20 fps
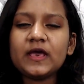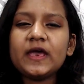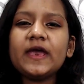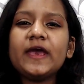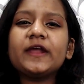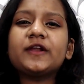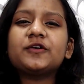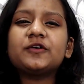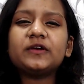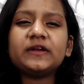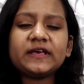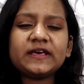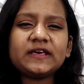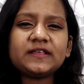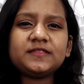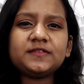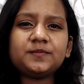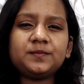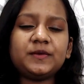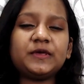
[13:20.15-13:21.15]
it could
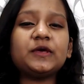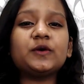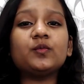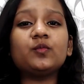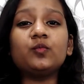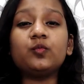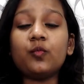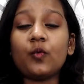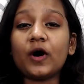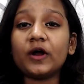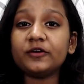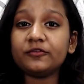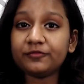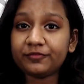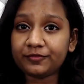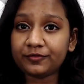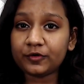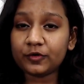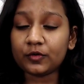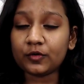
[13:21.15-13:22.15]
either be one
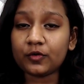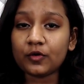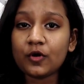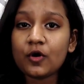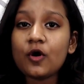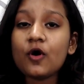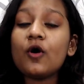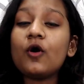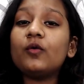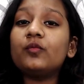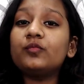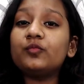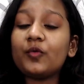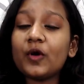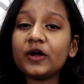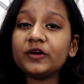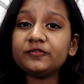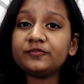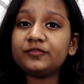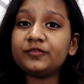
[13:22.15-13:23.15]
floor or
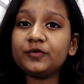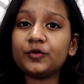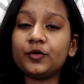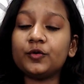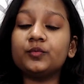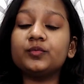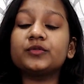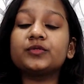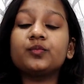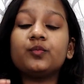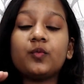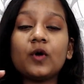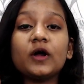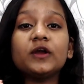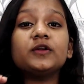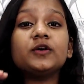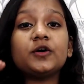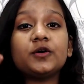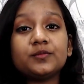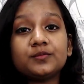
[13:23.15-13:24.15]
one floor with
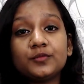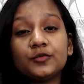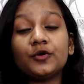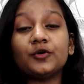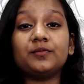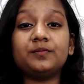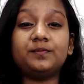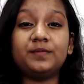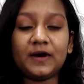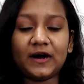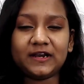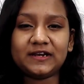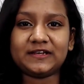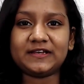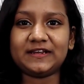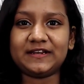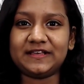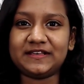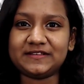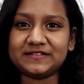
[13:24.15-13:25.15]
one or more
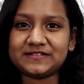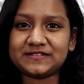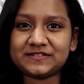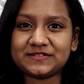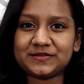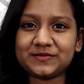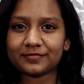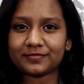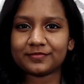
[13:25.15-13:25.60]
balconies.